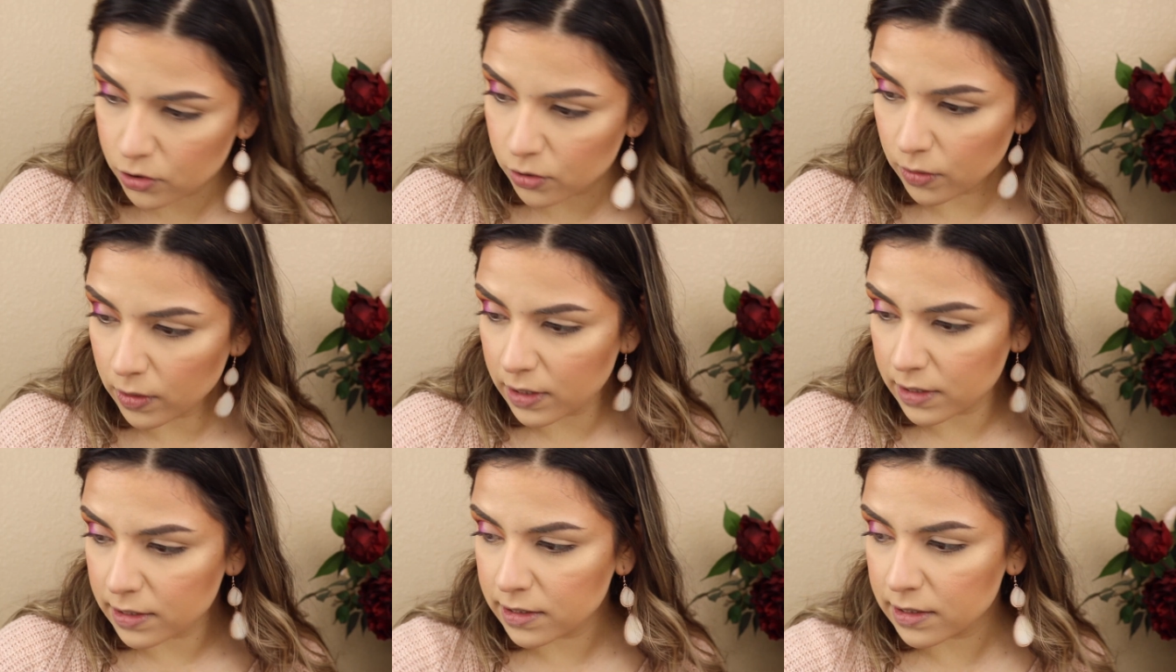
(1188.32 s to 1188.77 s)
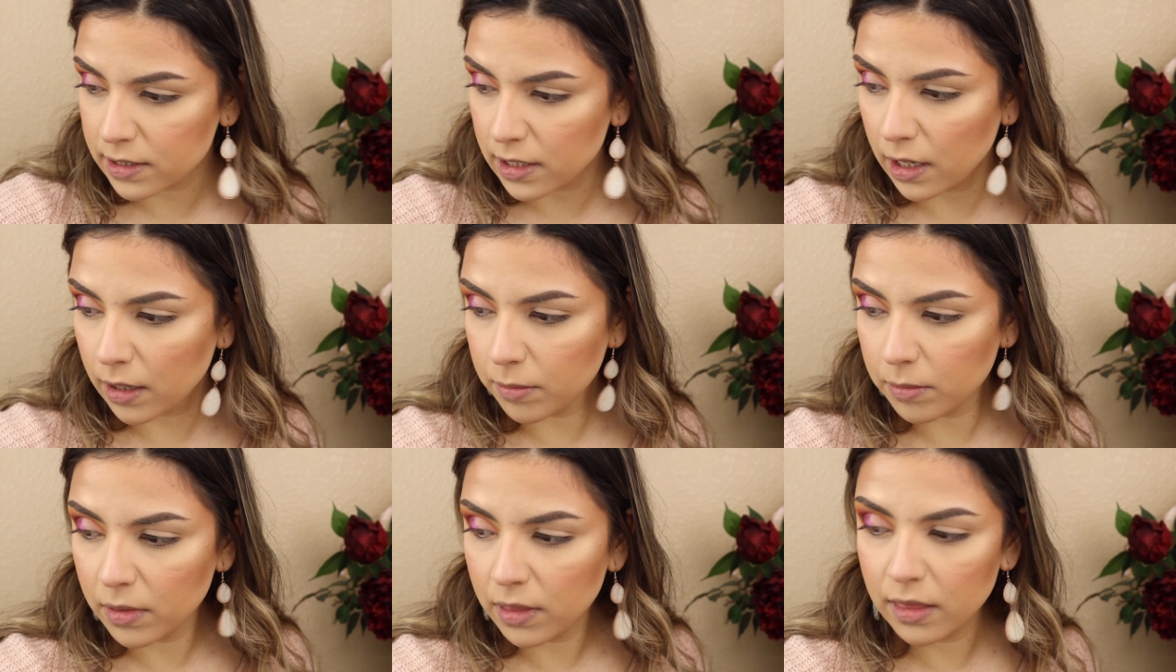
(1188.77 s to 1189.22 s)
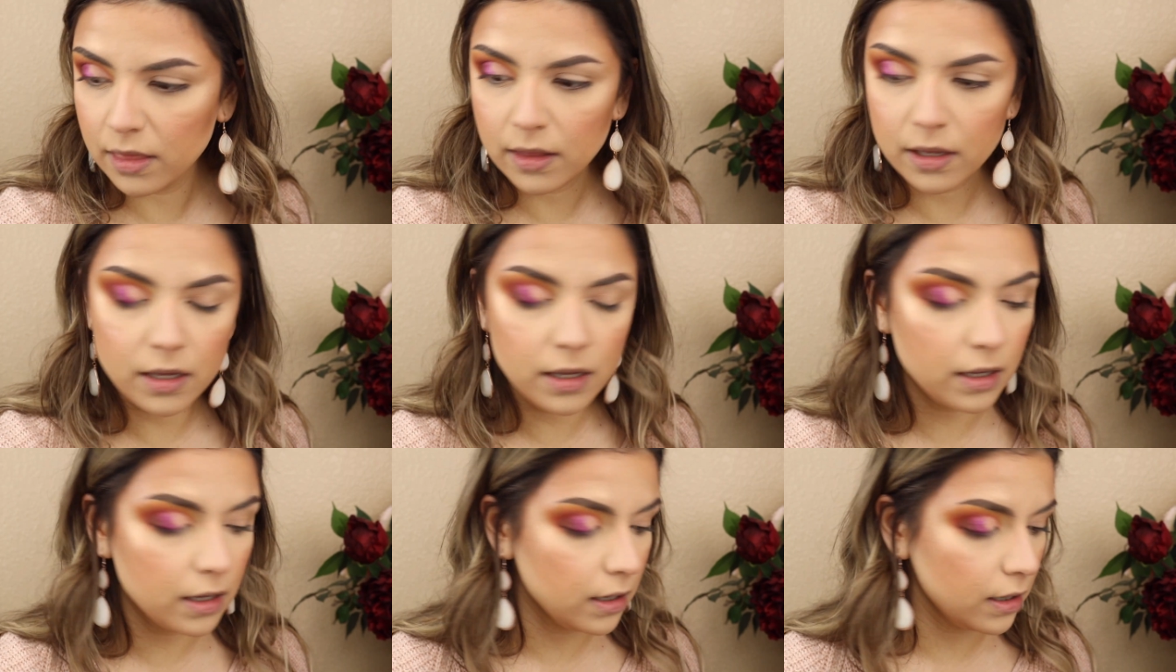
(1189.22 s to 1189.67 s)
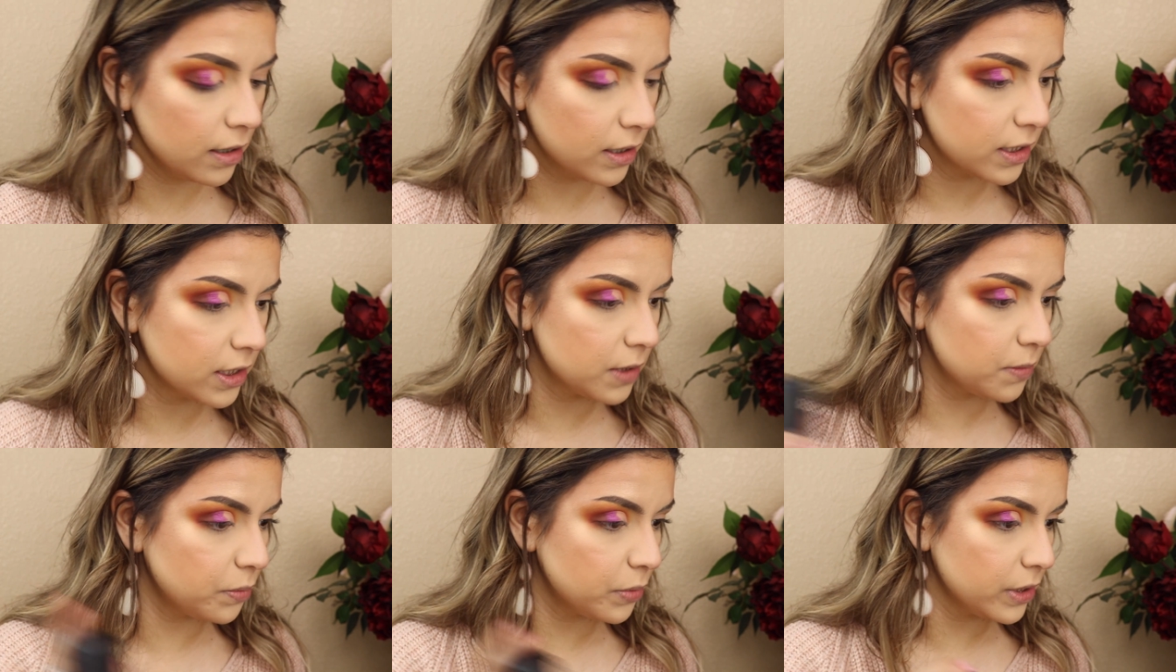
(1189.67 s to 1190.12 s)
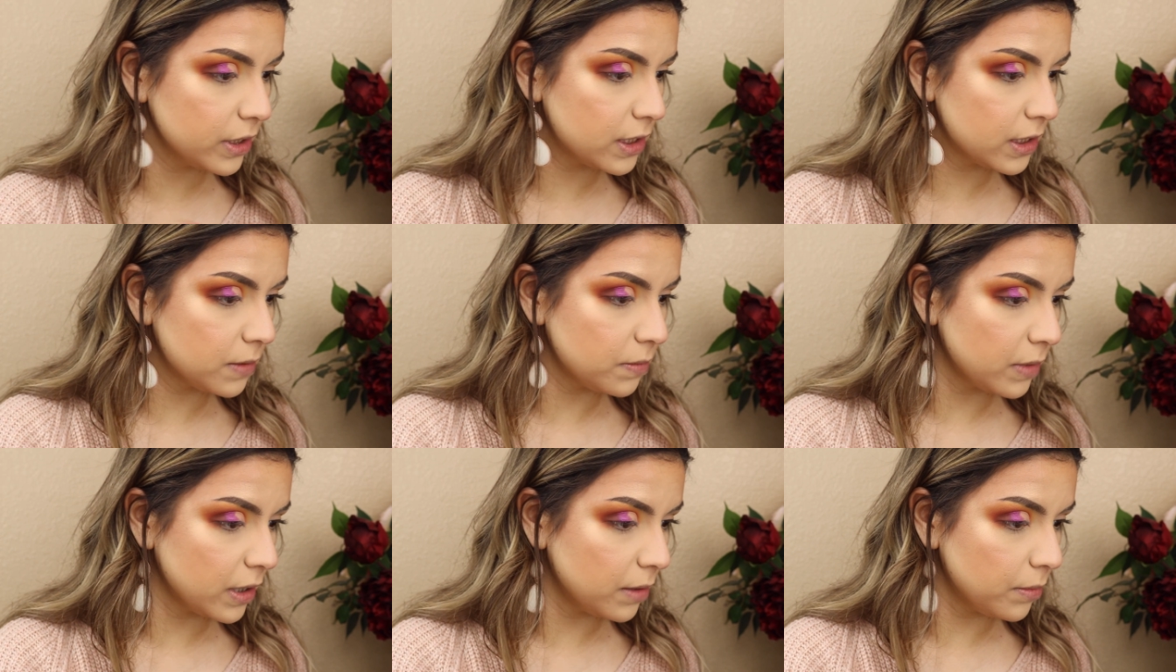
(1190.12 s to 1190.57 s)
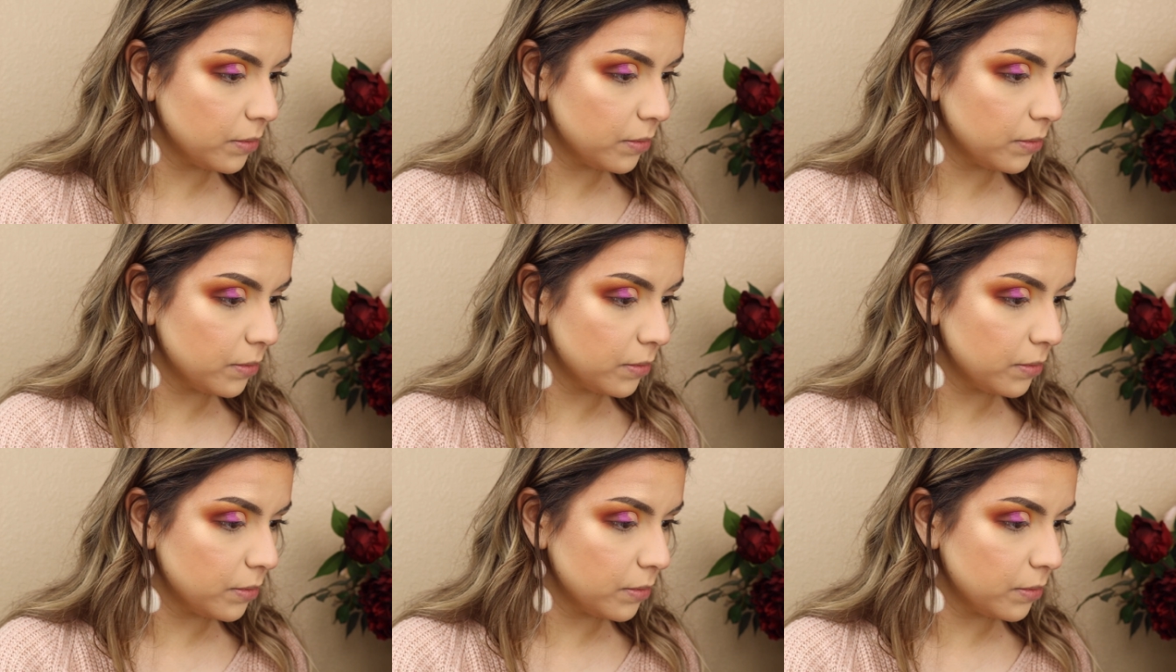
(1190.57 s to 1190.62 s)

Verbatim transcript: do the same thing spritz my